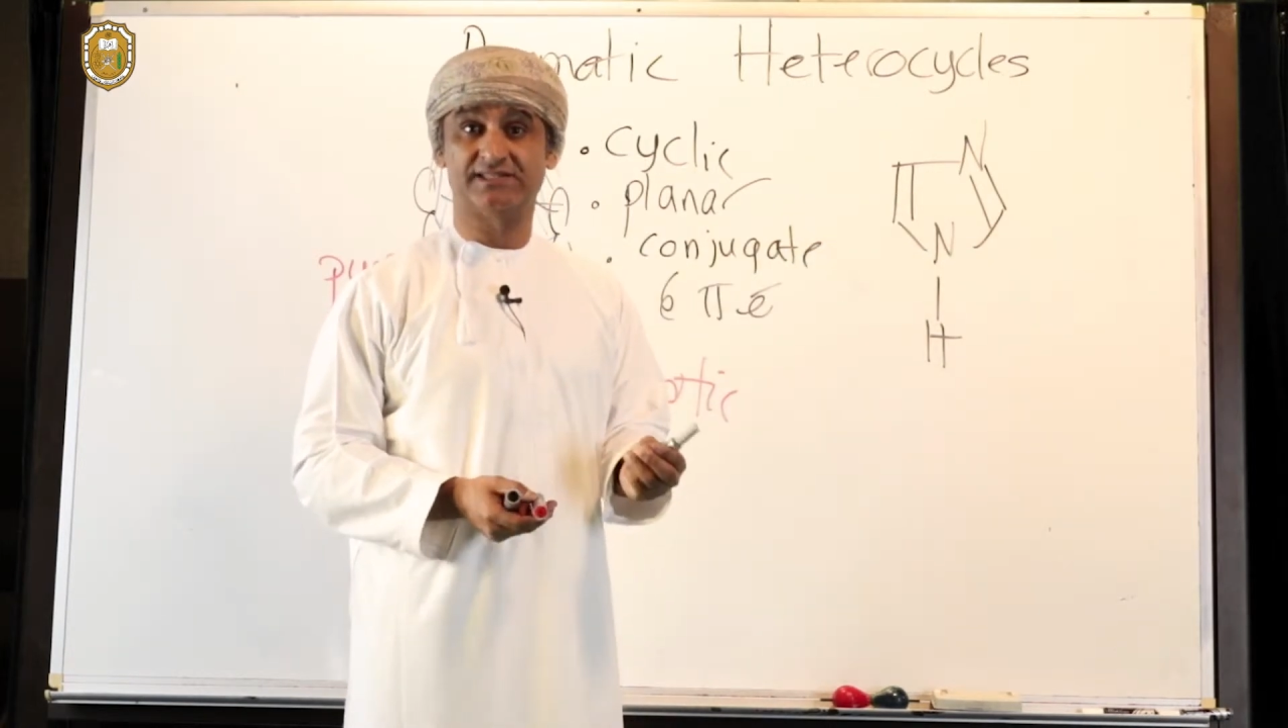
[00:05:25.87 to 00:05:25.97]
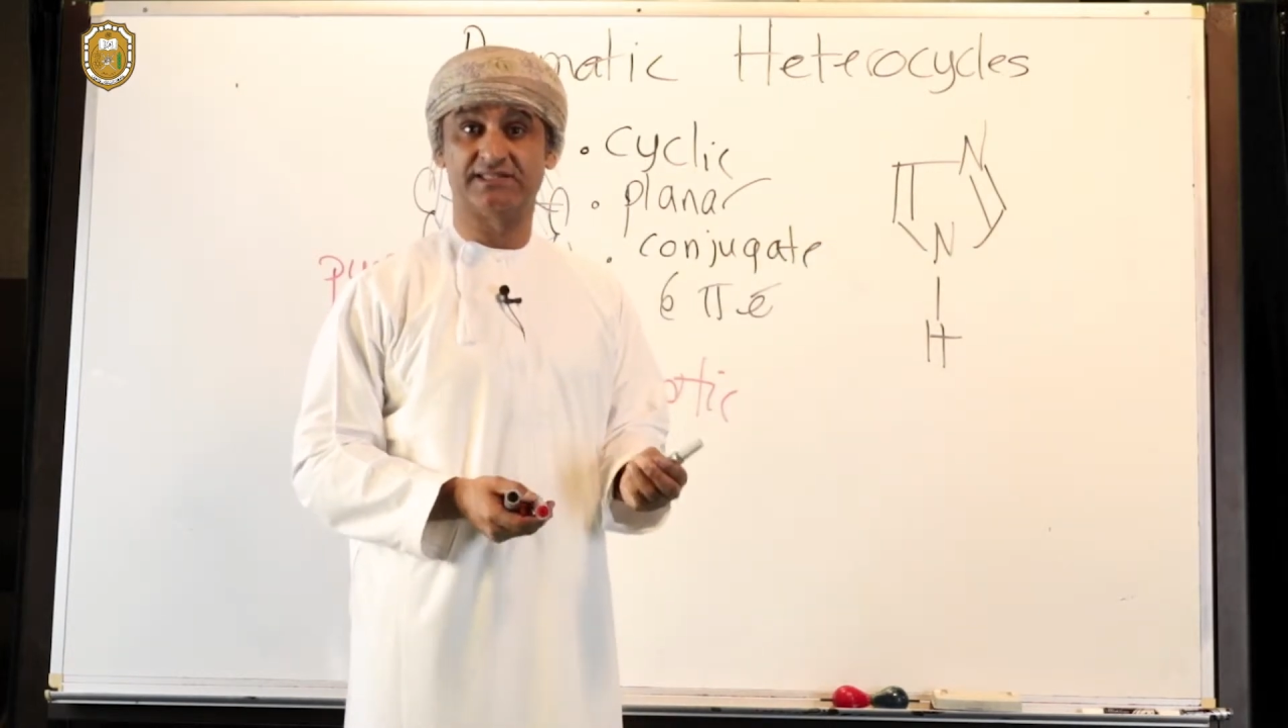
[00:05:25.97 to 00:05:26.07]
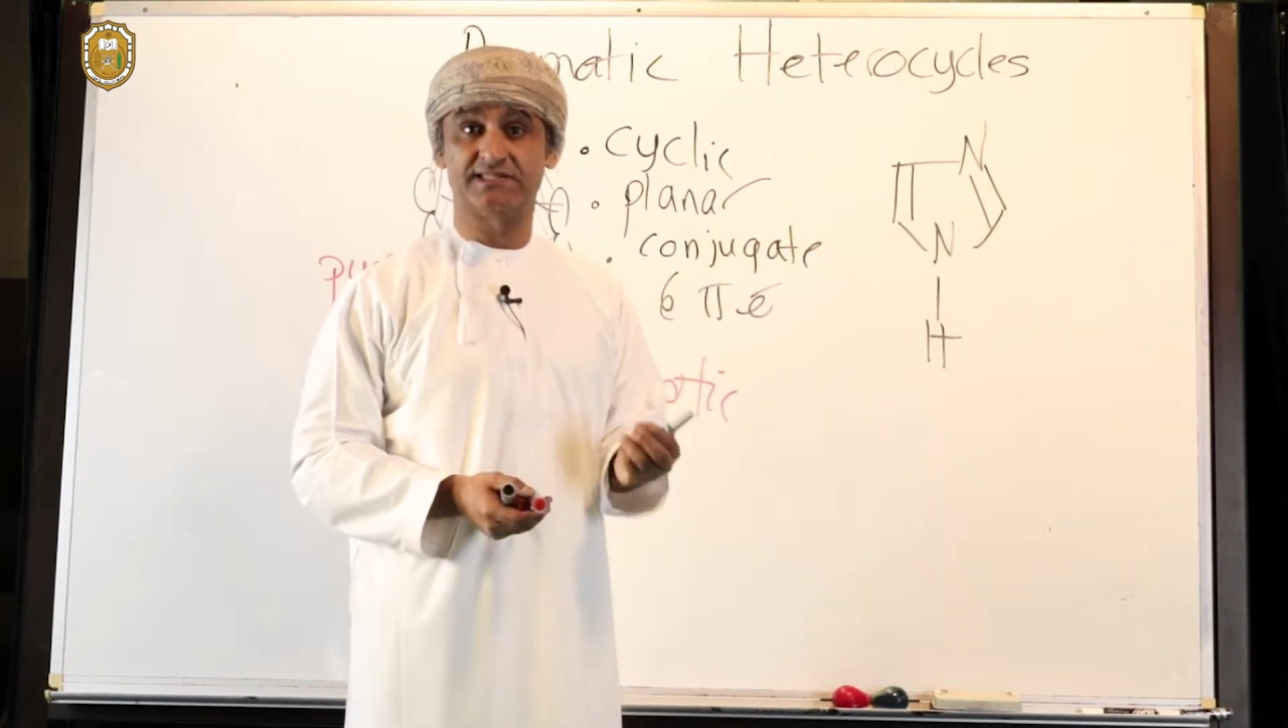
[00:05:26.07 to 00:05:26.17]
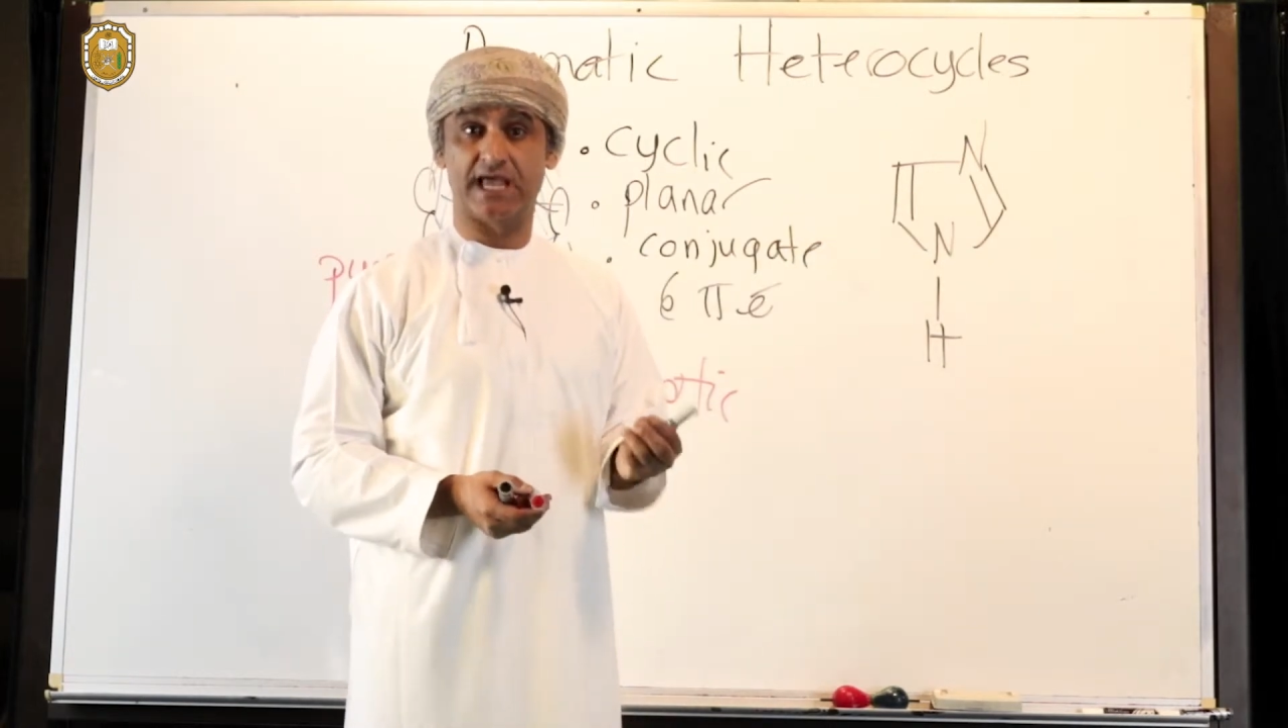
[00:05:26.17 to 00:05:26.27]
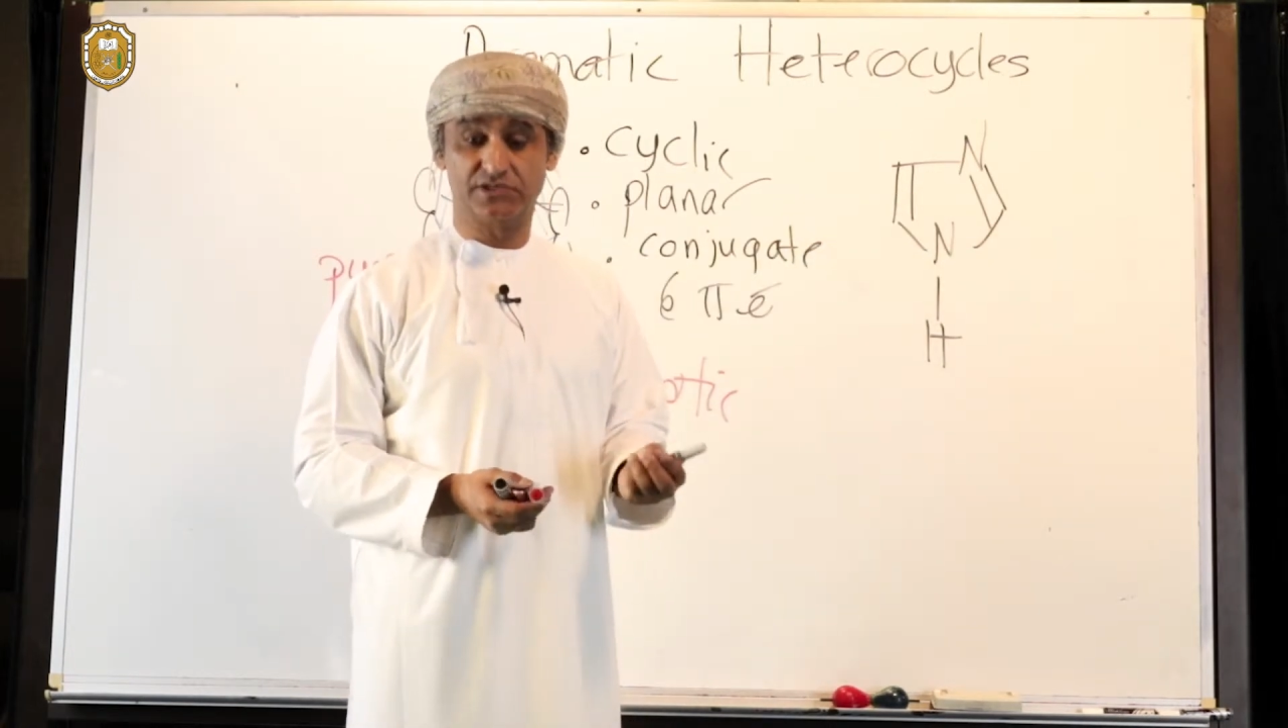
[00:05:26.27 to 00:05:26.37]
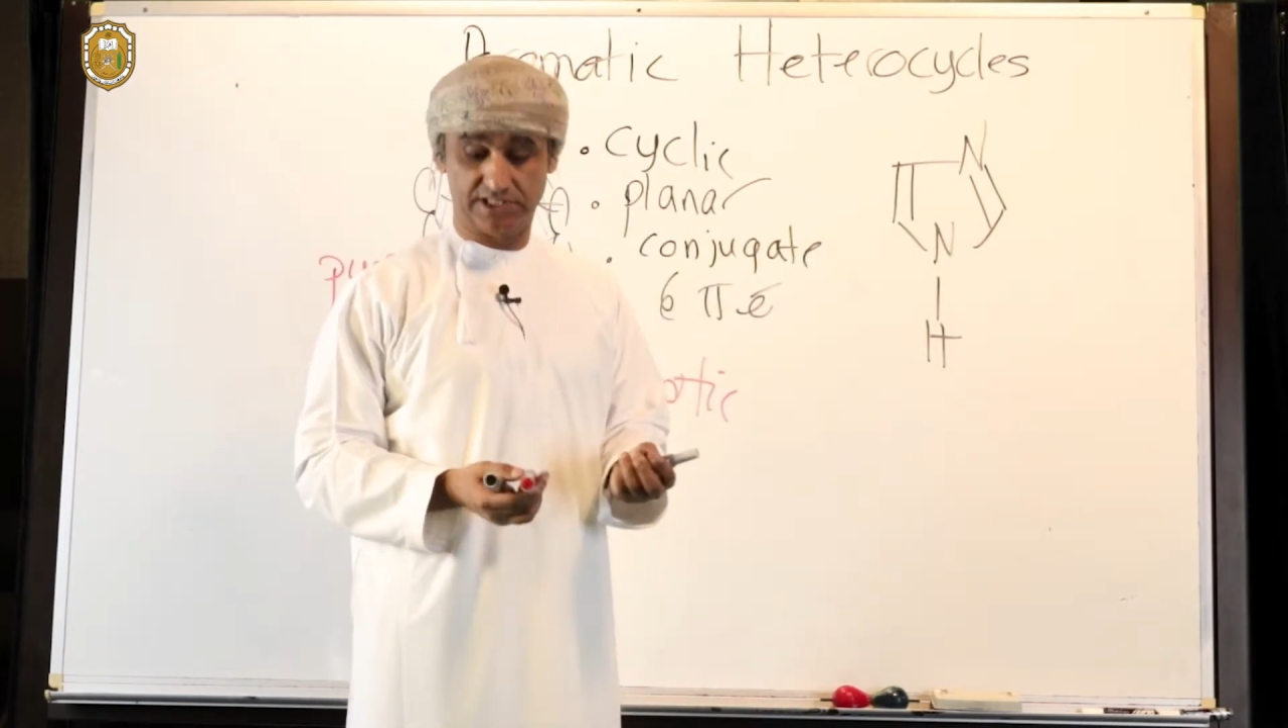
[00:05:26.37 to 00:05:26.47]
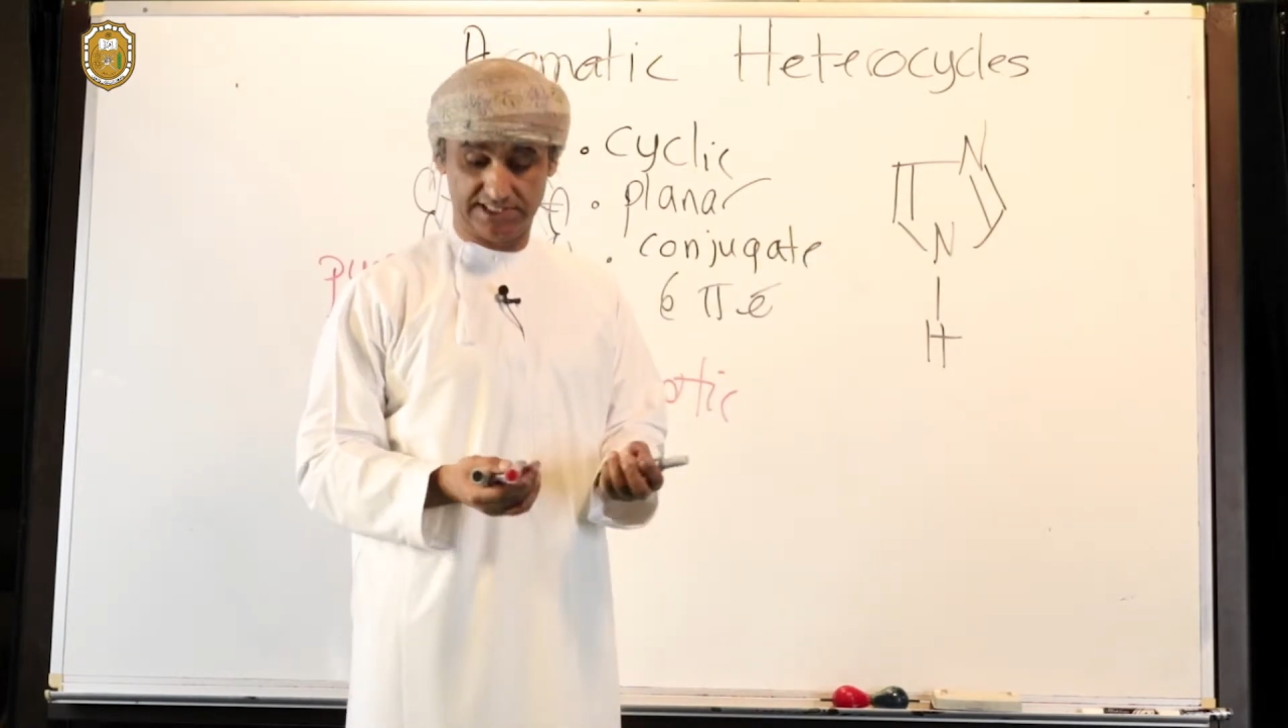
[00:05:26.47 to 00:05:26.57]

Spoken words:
it's actually